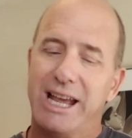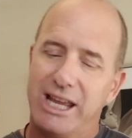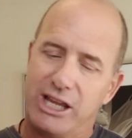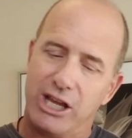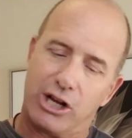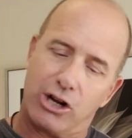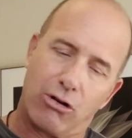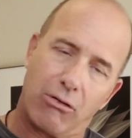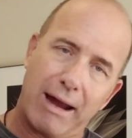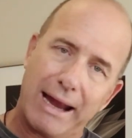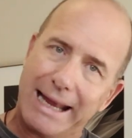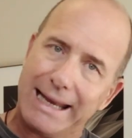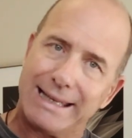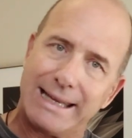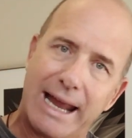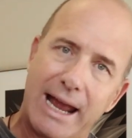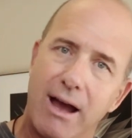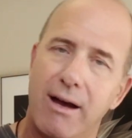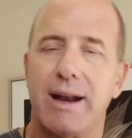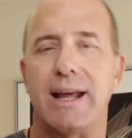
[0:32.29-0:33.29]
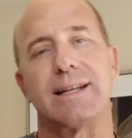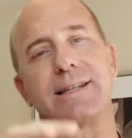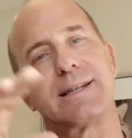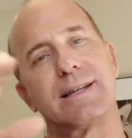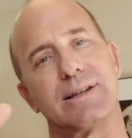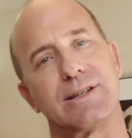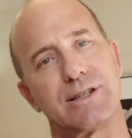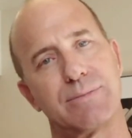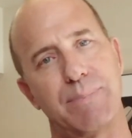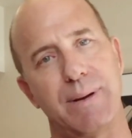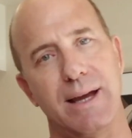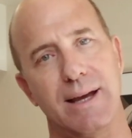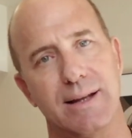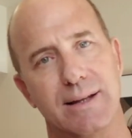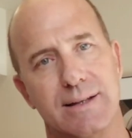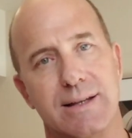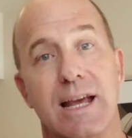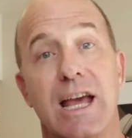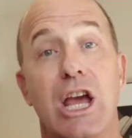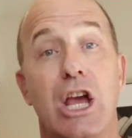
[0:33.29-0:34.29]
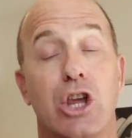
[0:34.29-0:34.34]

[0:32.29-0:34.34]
You crank it down, it still spins.